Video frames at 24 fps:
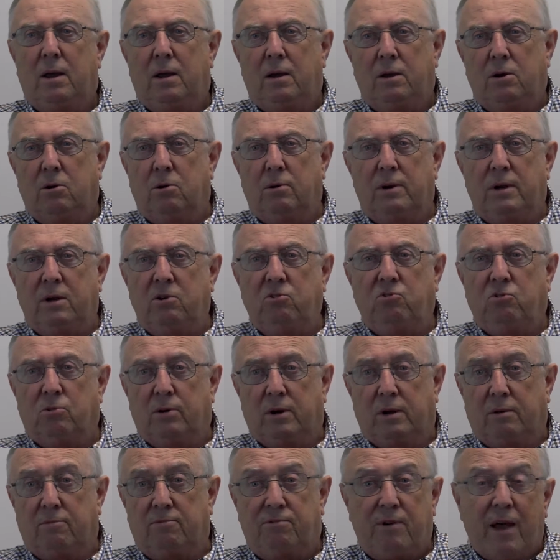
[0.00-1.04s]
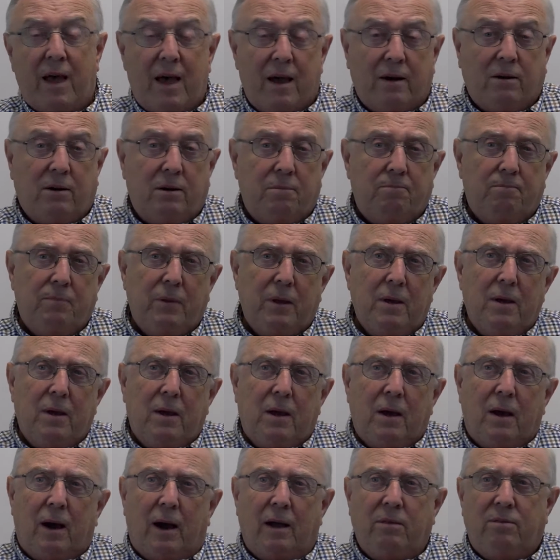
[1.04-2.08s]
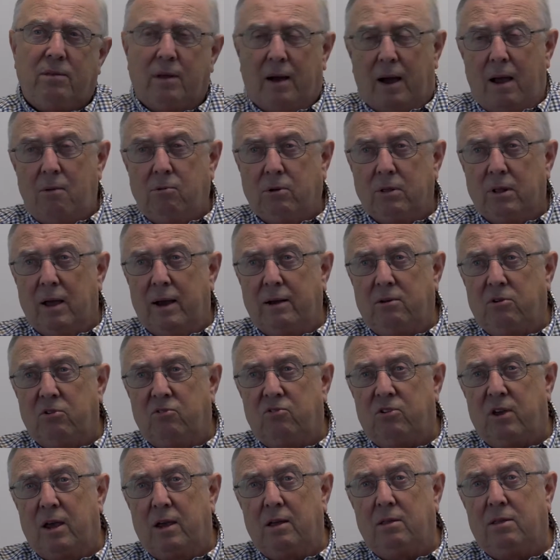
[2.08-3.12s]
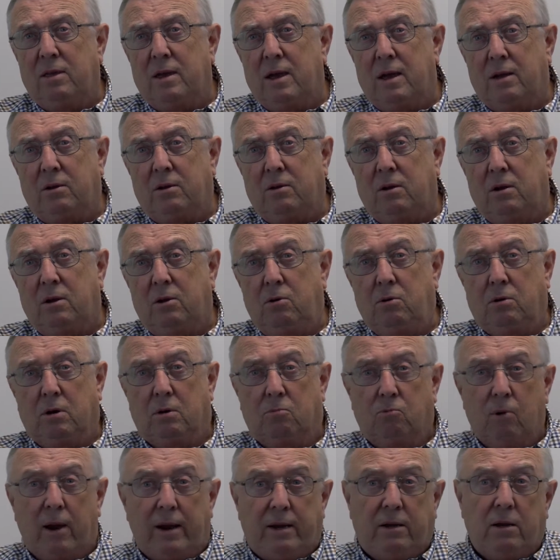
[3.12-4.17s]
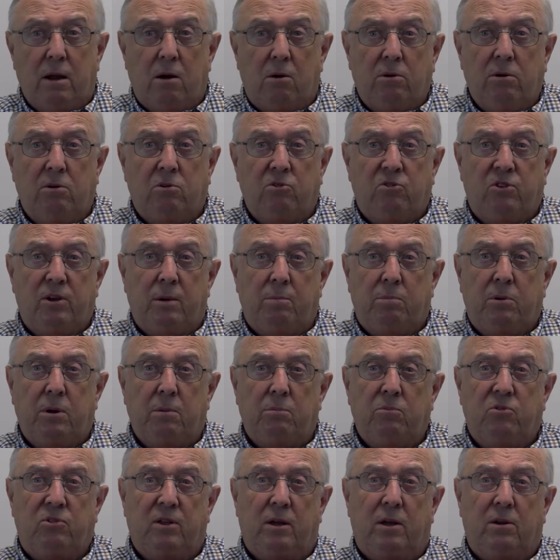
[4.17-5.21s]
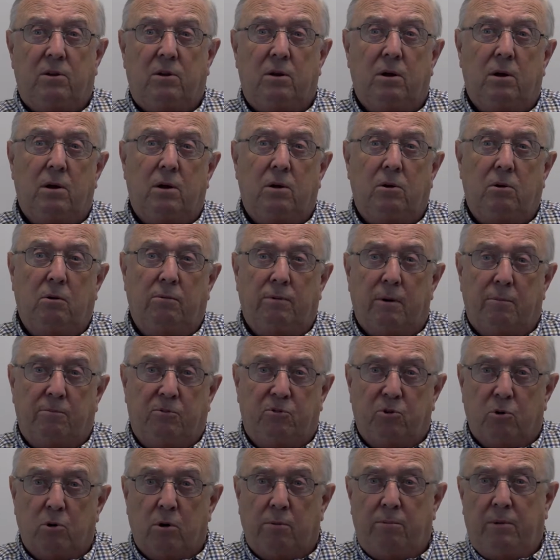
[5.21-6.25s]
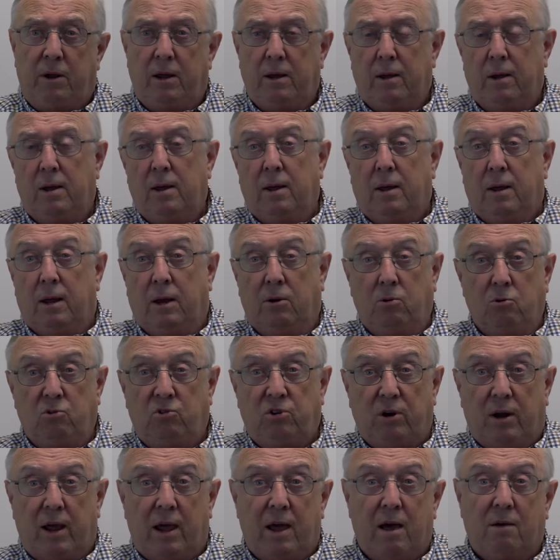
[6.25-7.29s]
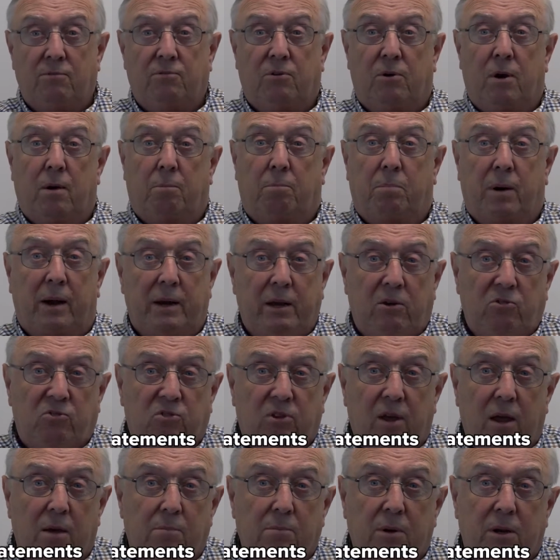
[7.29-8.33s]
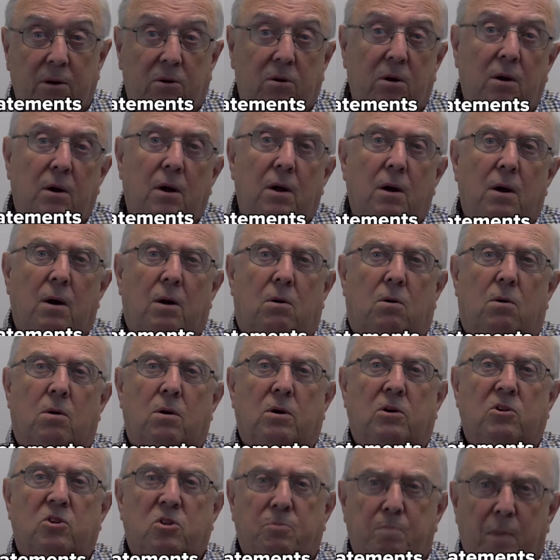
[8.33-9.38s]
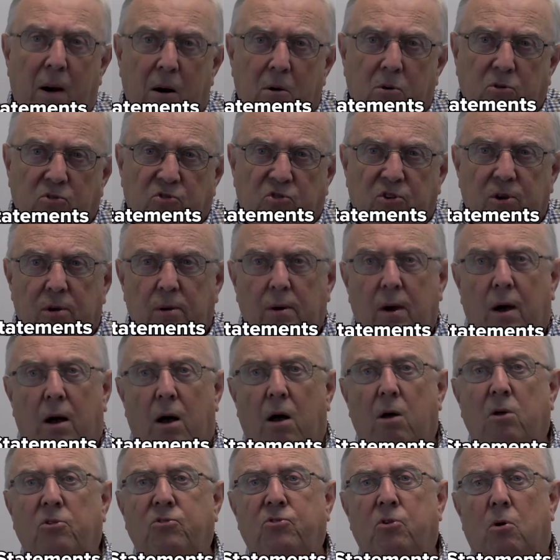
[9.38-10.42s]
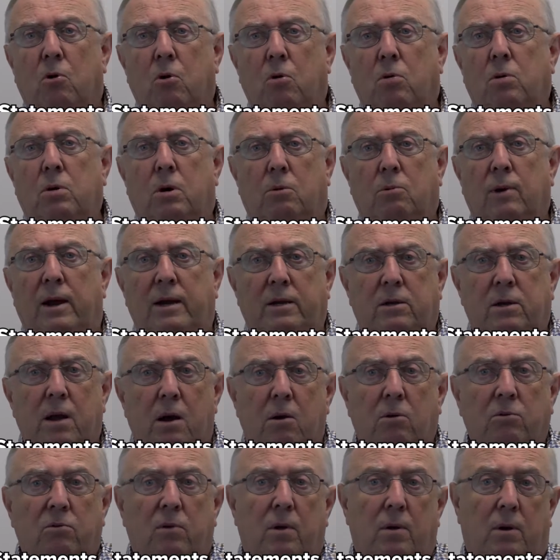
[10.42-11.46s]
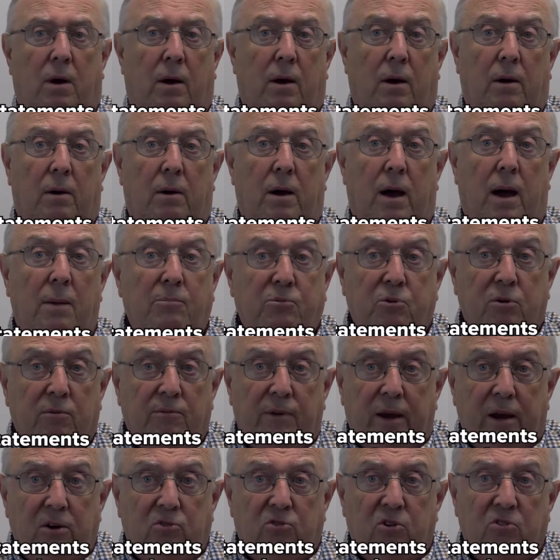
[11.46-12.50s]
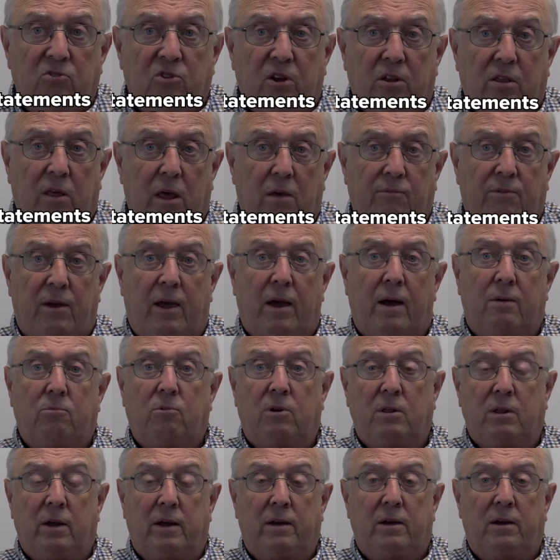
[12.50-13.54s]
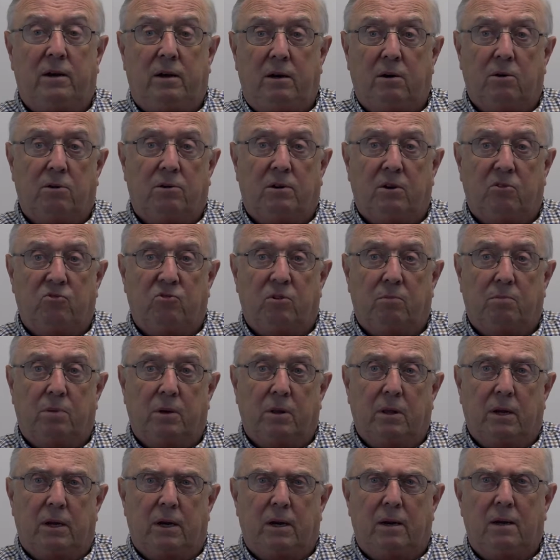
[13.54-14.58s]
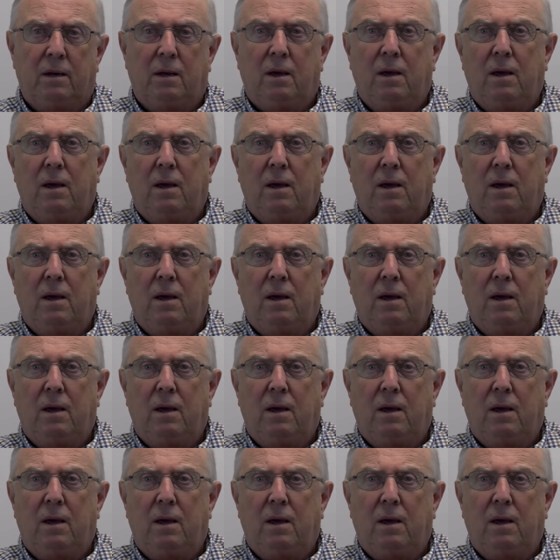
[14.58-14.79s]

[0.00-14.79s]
your injury. In fact, I would like to say that you could write down your symptoms that you've observed, and you should have a buddy statement or a spouse also write down observations that they've had related to your disability.